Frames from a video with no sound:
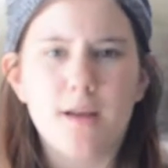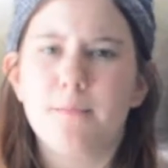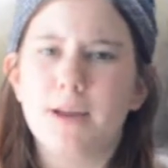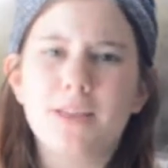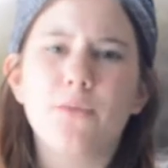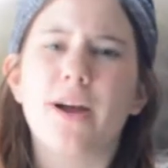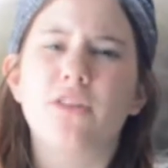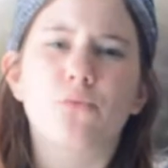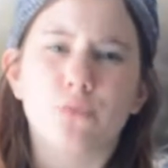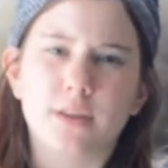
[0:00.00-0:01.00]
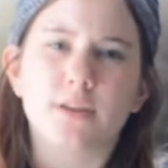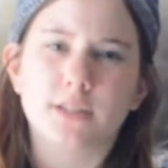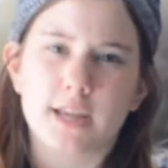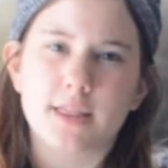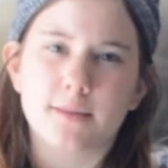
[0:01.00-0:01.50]
But either way, it's really good
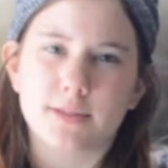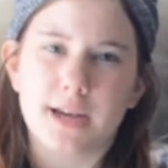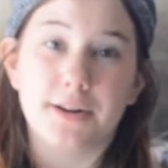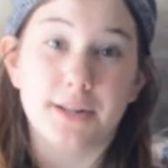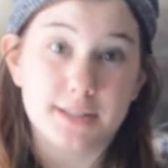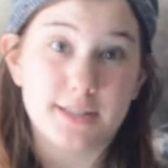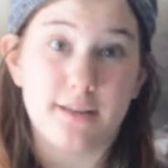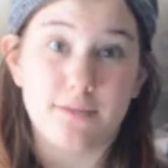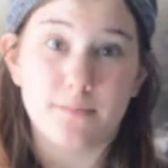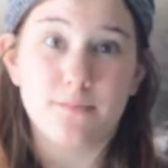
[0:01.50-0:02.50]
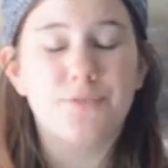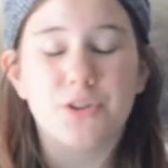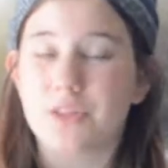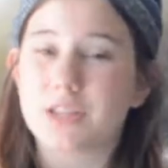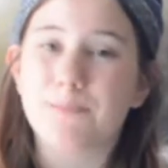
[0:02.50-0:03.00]
to get them down and save them.
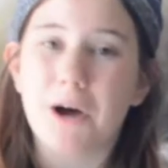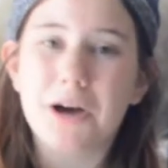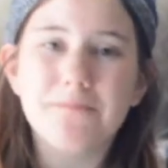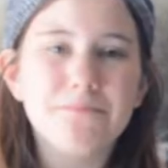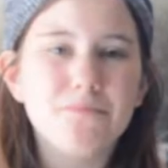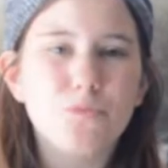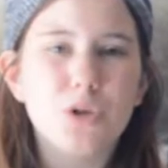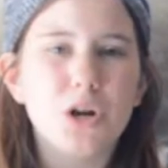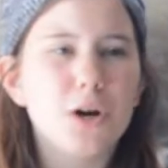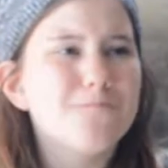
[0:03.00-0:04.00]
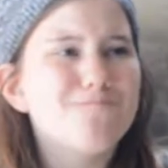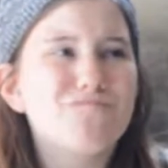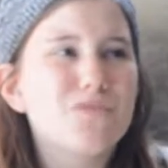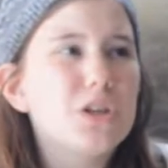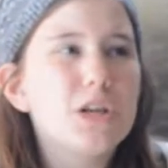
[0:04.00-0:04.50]
So this part,
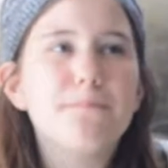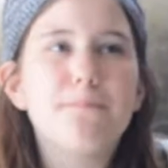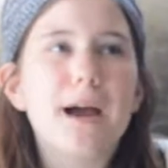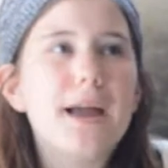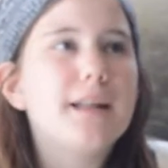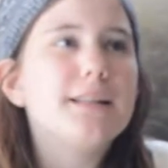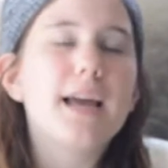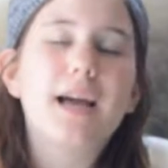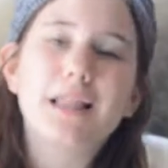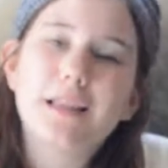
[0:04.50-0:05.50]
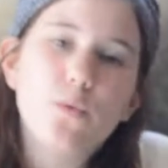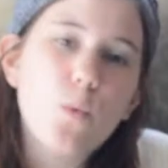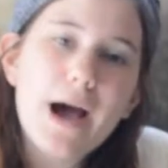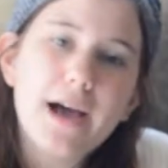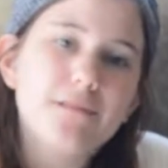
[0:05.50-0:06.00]
it might take a little
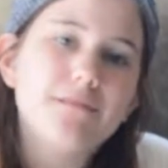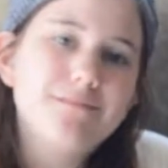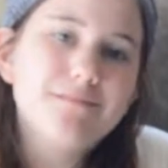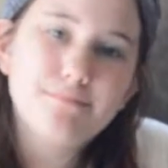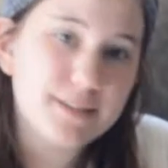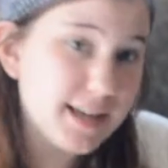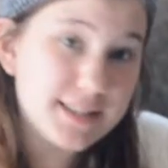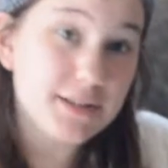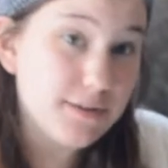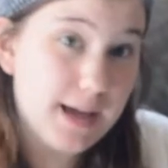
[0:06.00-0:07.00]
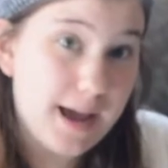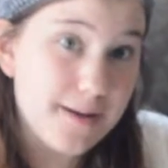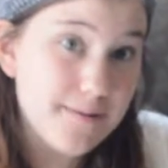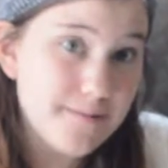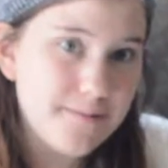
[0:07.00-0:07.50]
while, but that's
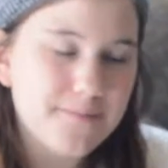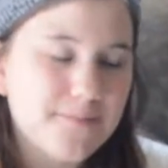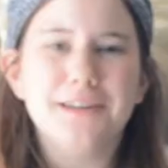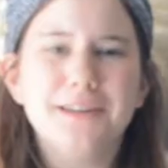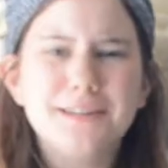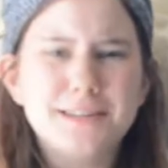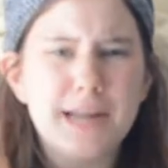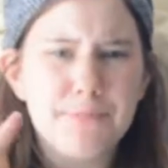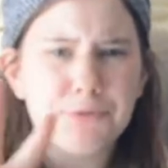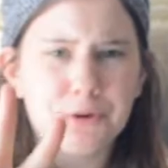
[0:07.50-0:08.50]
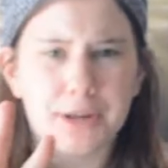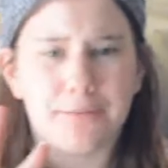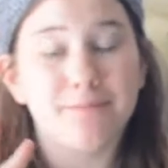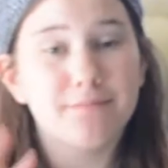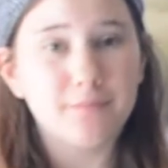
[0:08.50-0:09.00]
okay. Step
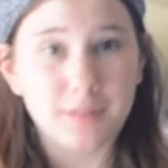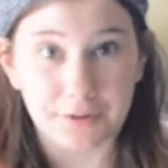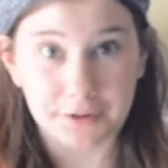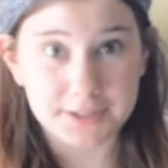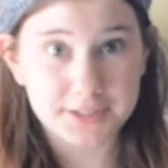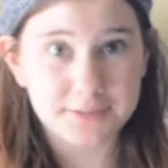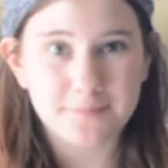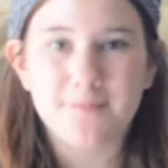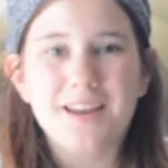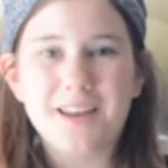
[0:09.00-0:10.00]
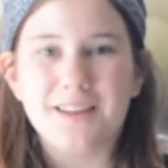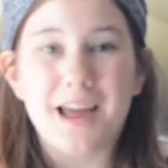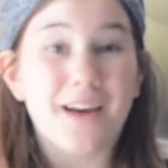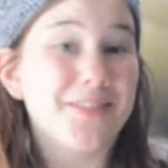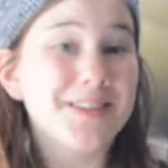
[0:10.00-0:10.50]
3, lyrics.
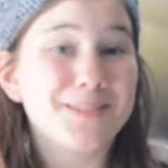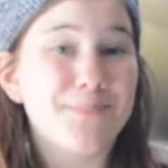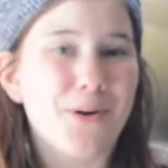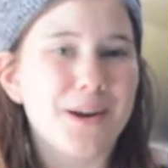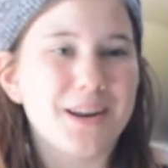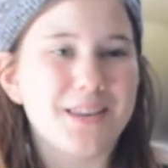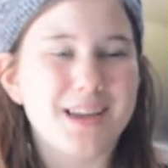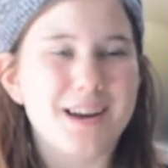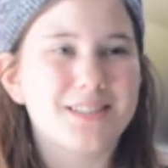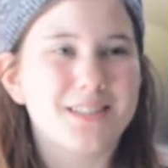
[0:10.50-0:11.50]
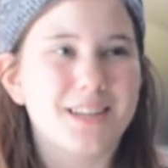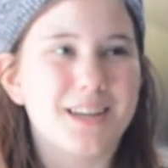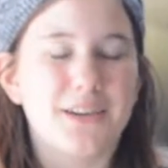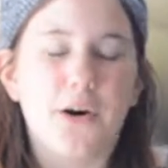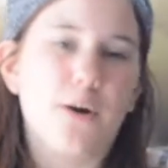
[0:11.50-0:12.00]
Now this point is
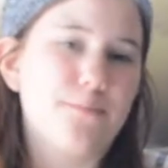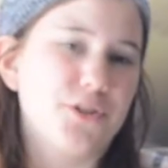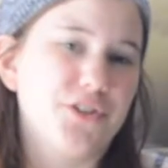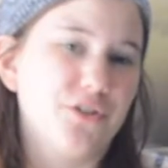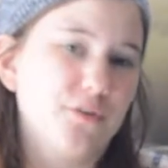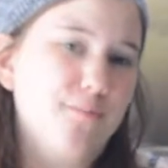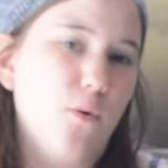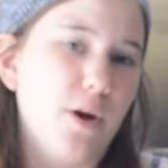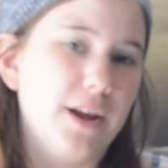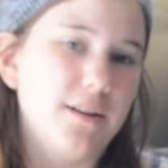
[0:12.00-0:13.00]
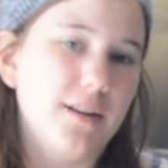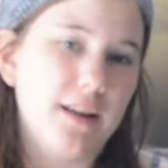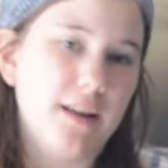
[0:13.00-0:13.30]
actually an optional point.